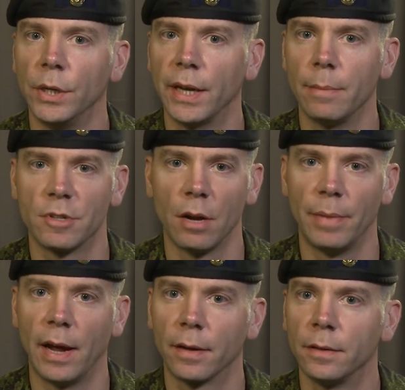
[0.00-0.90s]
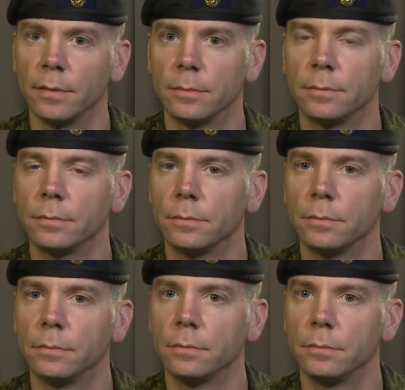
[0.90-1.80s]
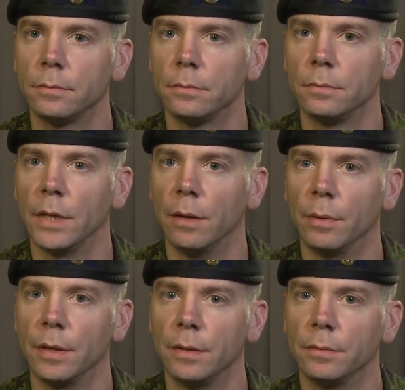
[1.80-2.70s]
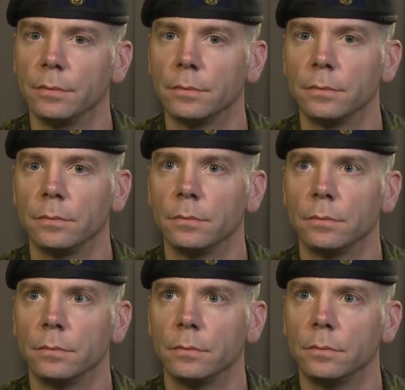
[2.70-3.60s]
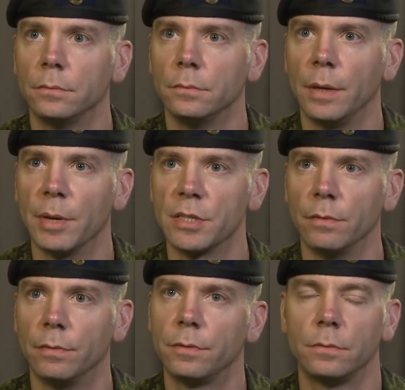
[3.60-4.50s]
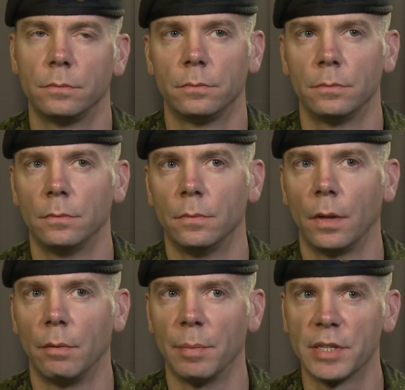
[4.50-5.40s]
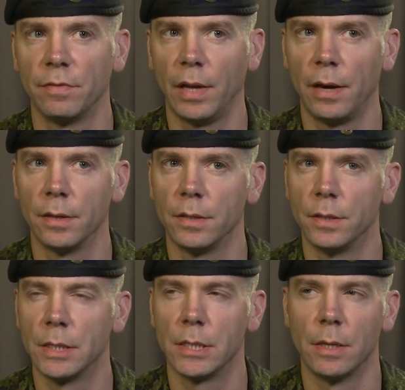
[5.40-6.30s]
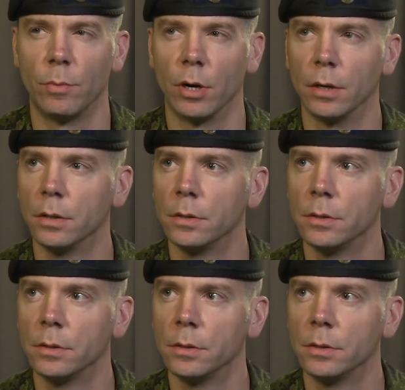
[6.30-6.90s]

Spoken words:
We came straight back. Okay. Yeah, we must have landed somewhere.